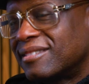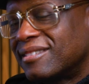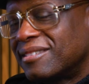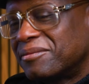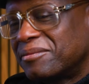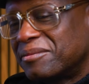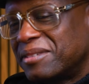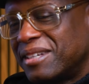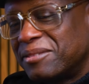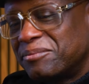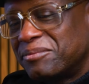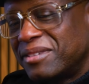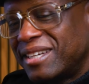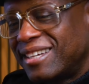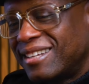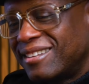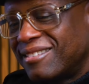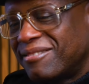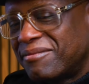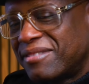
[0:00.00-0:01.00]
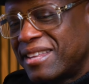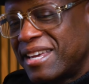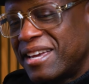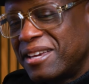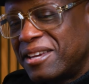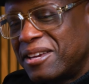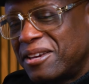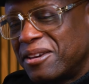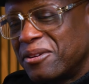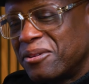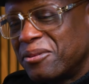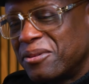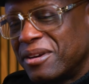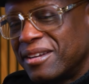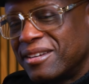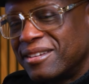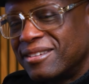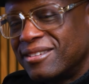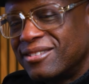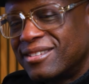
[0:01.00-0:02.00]
Well, man, thank you.
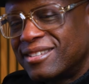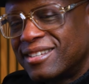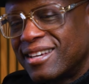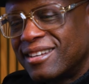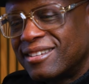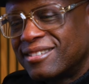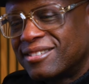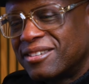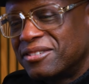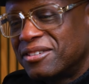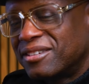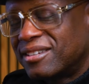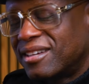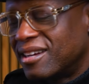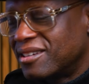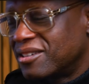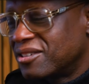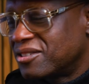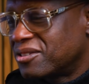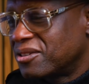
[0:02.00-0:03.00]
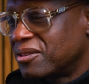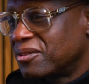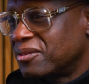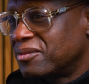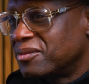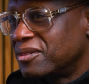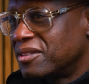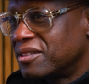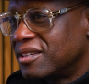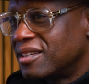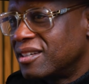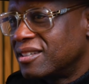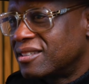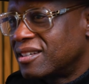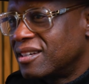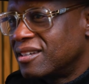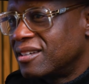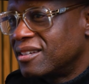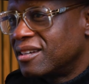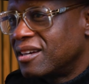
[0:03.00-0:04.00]
And you said you're gonna show
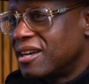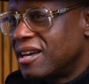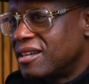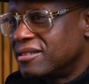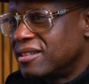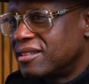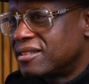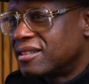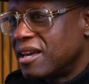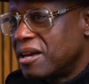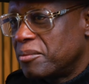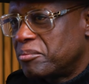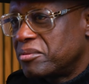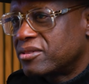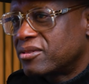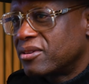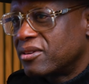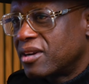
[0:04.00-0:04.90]
this episode